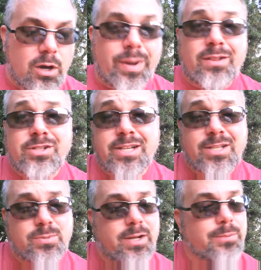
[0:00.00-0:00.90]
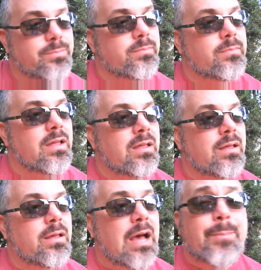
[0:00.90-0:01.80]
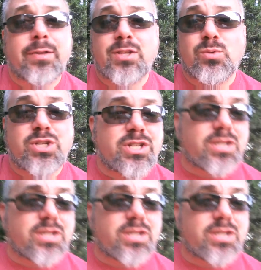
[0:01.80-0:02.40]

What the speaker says: Oh wait, check this one out. I bought this one just